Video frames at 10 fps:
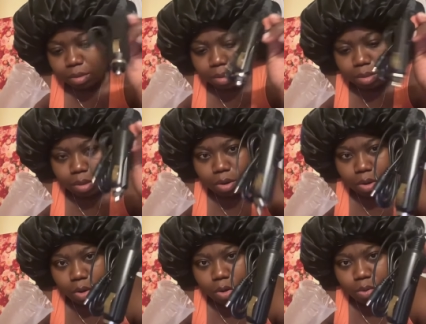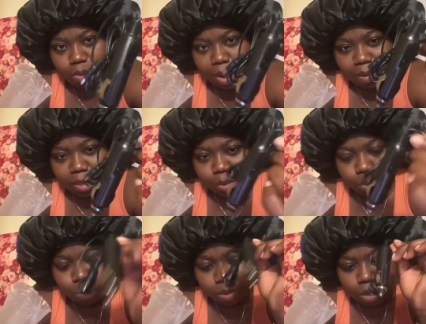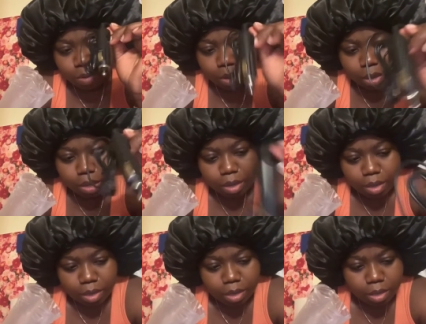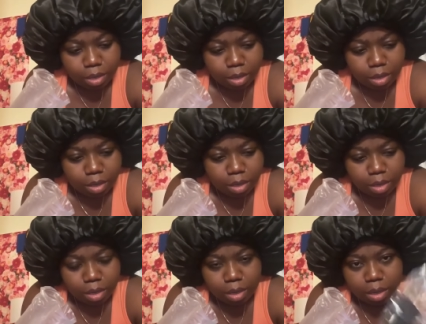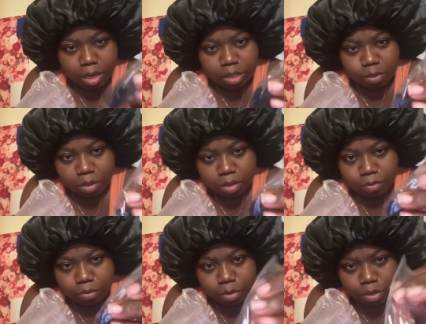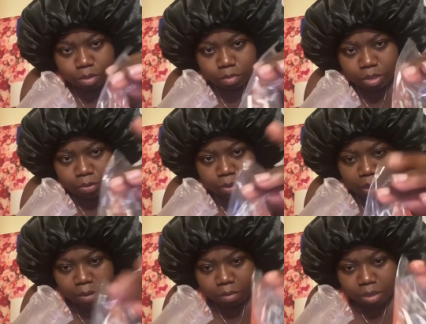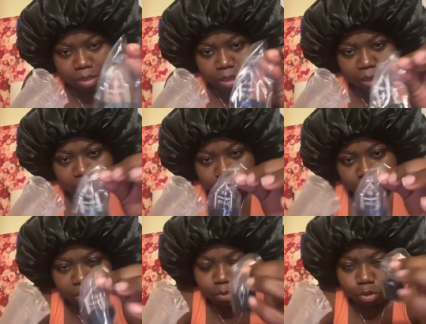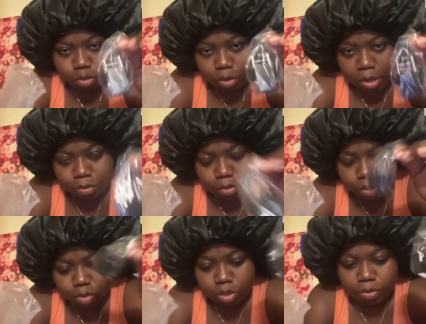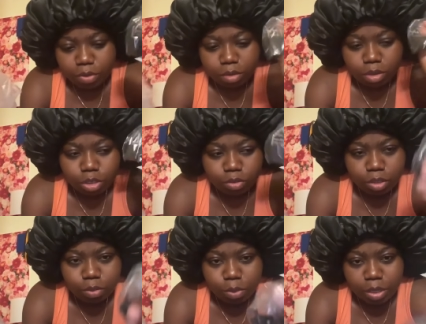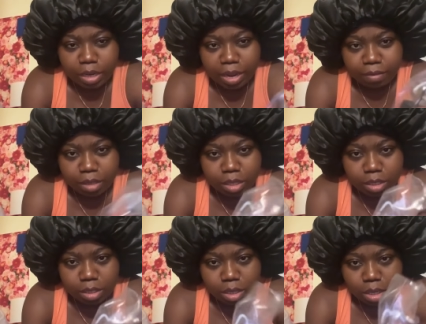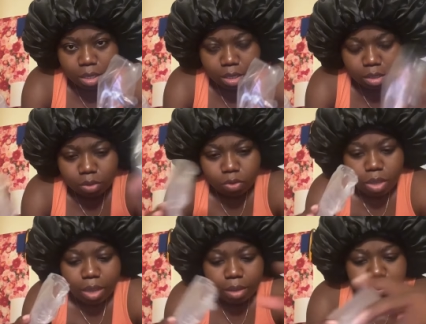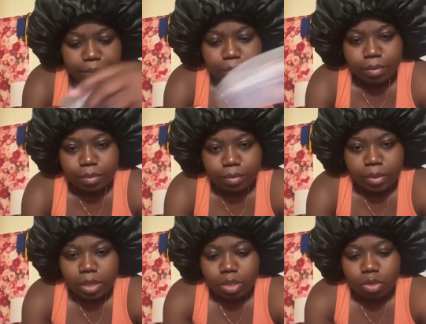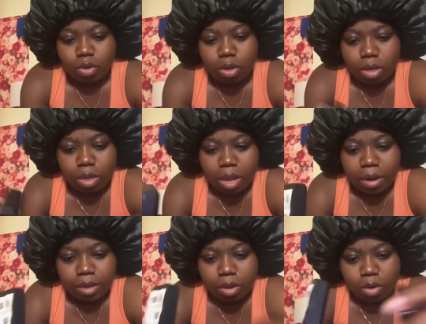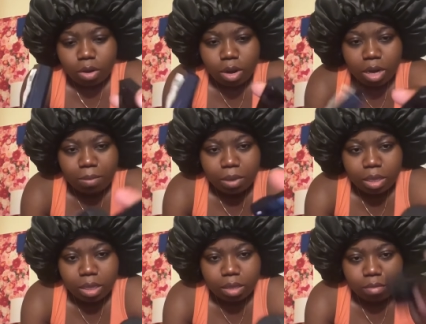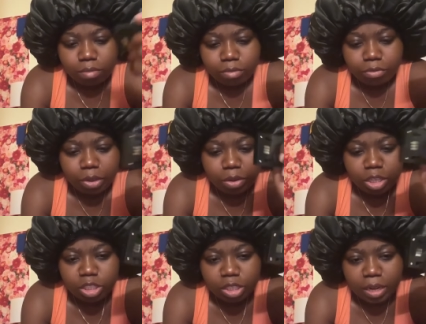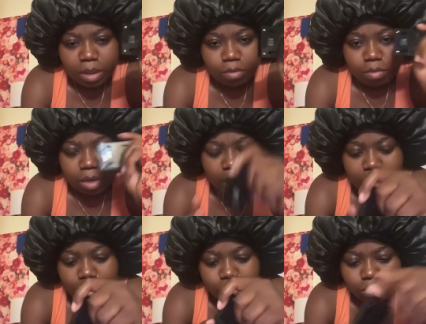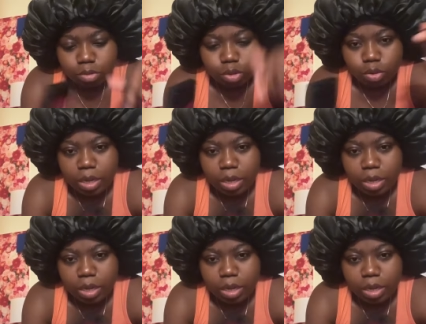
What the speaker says: Oh wow, that's cool. Okay. And this one for different outlets, like if you travel to a different country where they have these. So yeah. So all right, hold on, let me figure this shit out and then I'll show you guys.